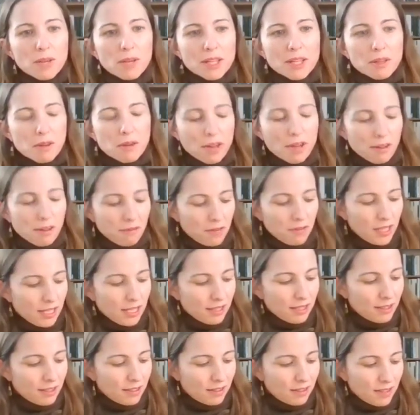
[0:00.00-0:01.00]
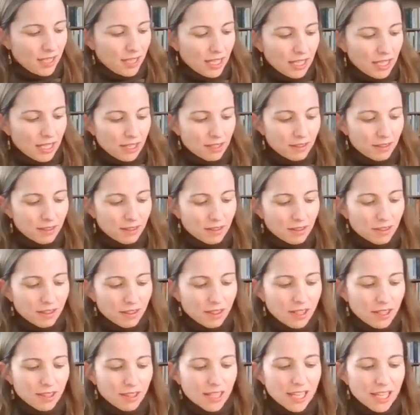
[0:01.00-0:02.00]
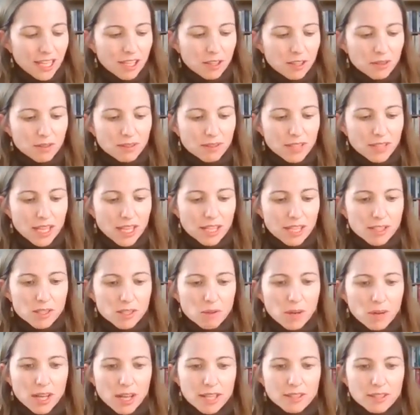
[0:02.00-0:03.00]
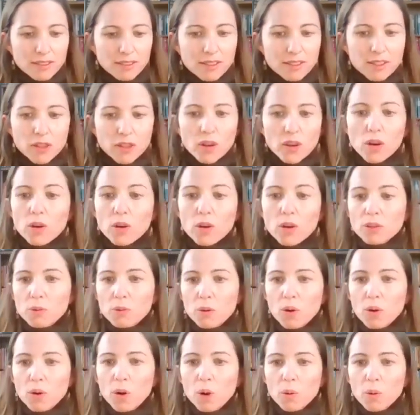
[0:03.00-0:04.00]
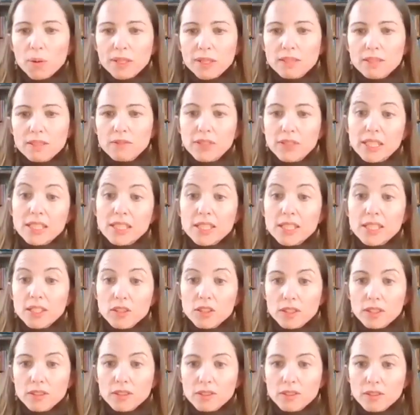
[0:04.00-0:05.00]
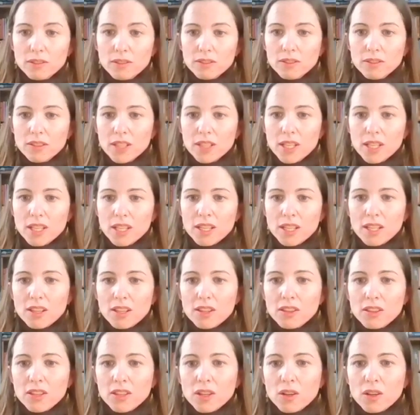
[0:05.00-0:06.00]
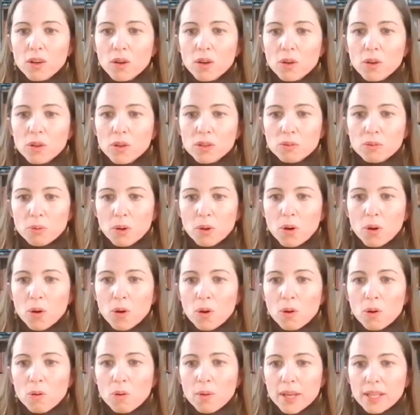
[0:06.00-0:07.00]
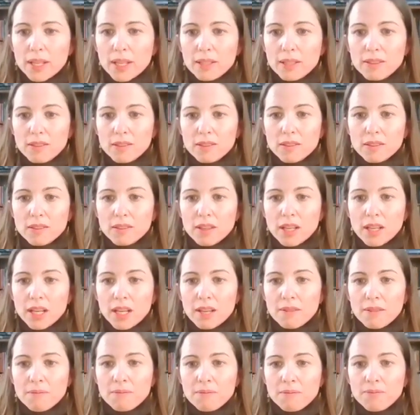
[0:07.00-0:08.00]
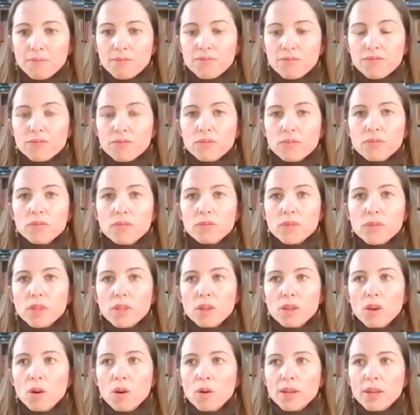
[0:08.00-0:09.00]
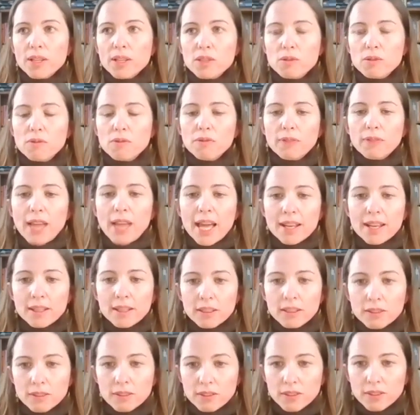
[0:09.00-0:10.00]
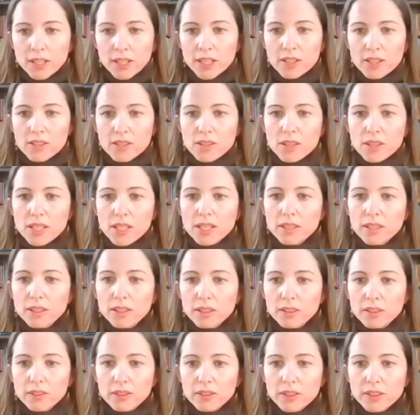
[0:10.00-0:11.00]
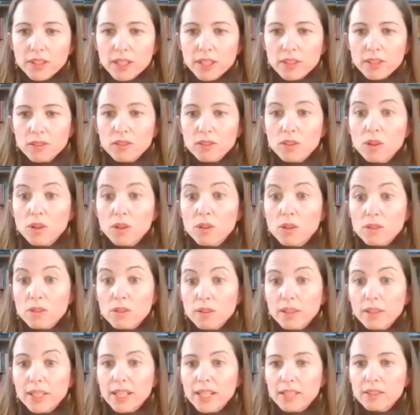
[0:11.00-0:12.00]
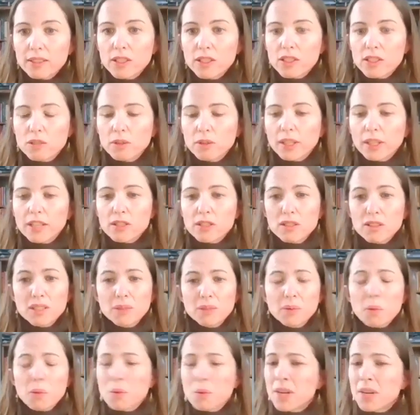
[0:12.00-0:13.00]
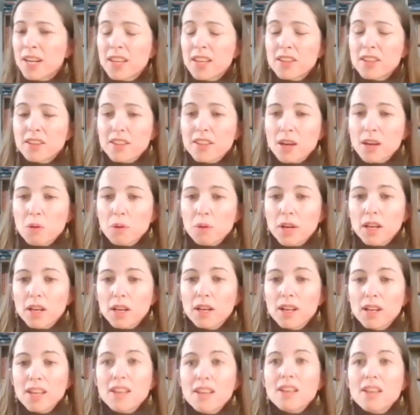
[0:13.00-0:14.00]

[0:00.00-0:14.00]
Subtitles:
what you offer us is that you say to us, the codes were always fictitious. The codes were always going to flatten and to kill. And so to lead us into relationships with one another that were